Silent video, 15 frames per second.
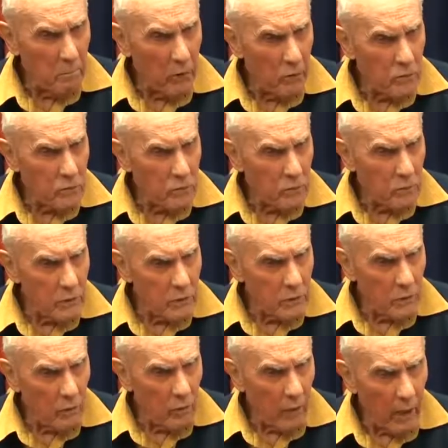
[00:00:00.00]
Post, was
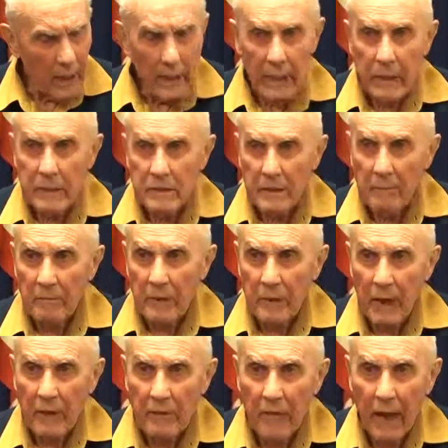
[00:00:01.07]
it, or Wiley, something
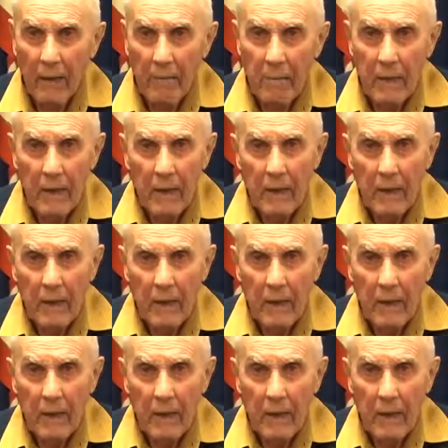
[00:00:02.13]
like that.